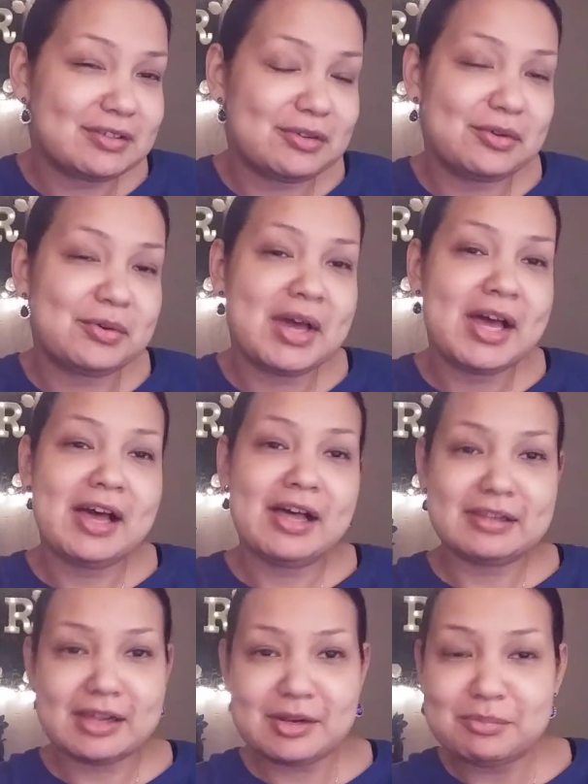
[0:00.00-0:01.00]
So a
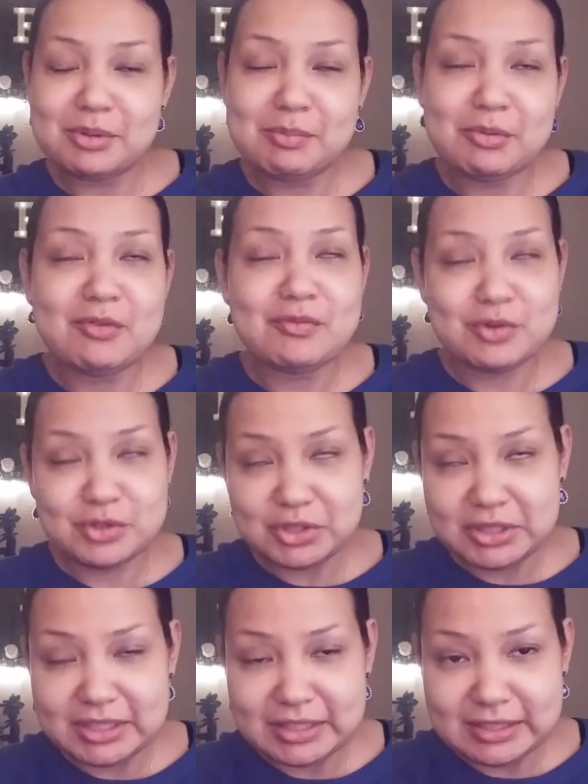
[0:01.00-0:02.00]
lot of people
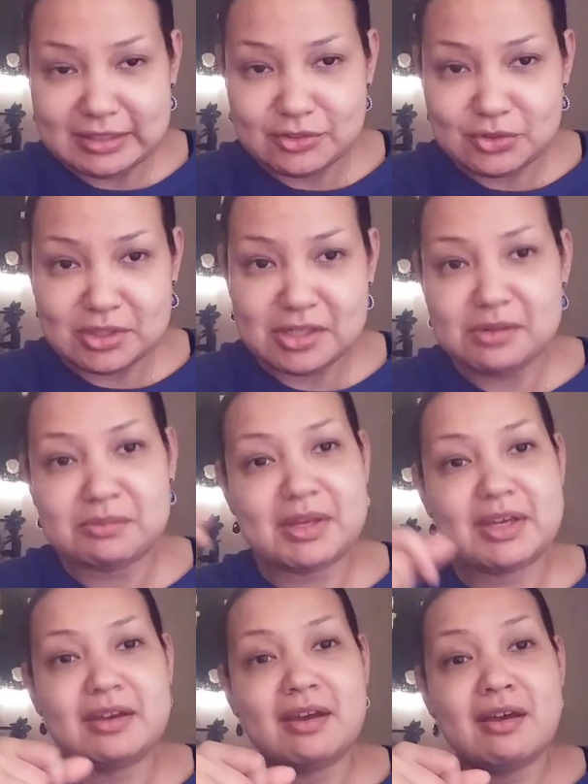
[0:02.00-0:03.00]
unfortunately treat him
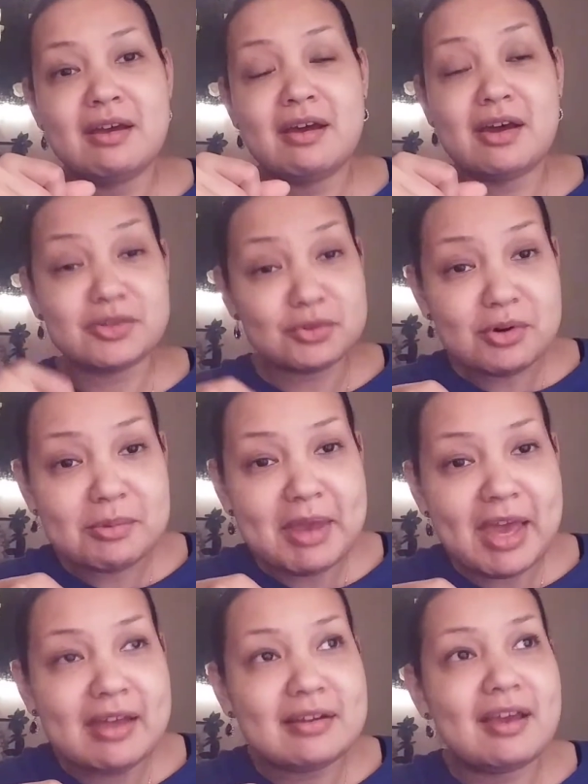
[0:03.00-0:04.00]
like a
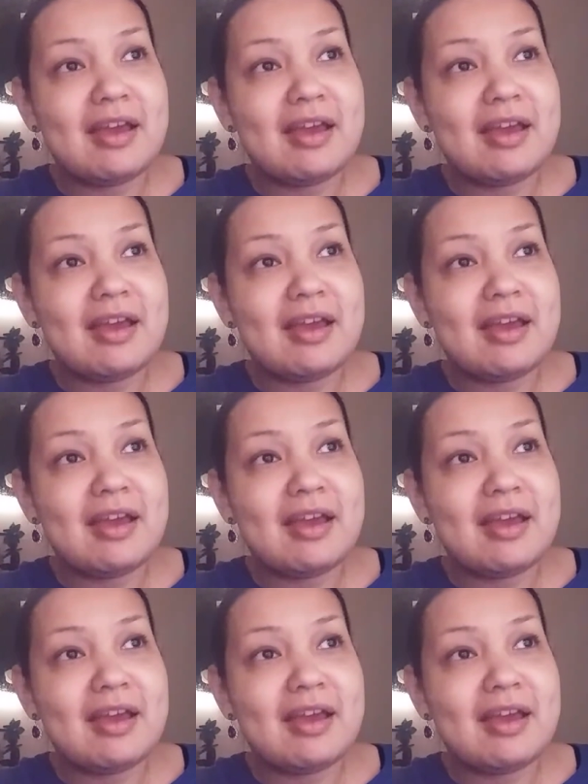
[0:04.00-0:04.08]
doormat,